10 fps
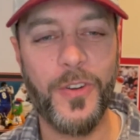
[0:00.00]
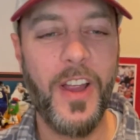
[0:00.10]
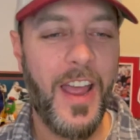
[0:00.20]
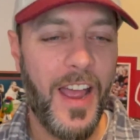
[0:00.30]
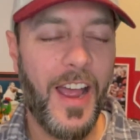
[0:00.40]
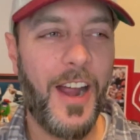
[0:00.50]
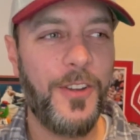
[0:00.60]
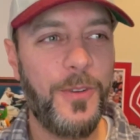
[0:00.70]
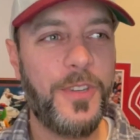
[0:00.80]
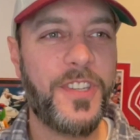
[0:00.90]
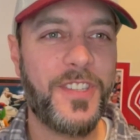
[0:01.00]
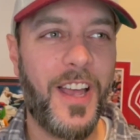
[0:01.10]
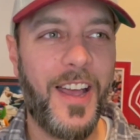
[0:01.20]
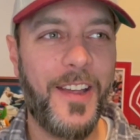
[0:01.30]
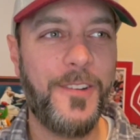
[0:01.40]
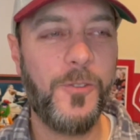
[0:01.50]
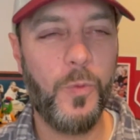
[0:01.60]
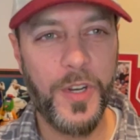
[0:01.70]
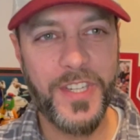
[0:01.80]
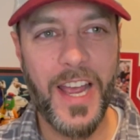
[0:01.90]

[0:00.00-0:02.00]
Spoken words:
Or how do you decide which